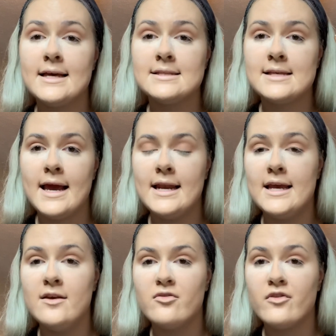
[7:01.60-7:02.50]
X
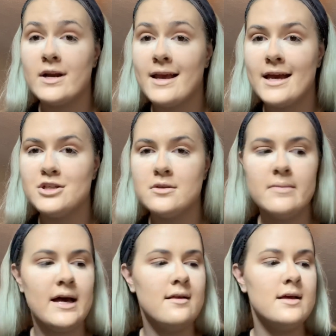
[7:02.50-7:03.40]
Katie Friendcation
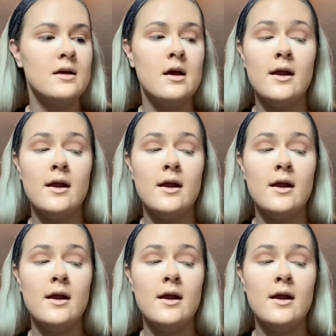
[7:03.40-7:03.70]
palette.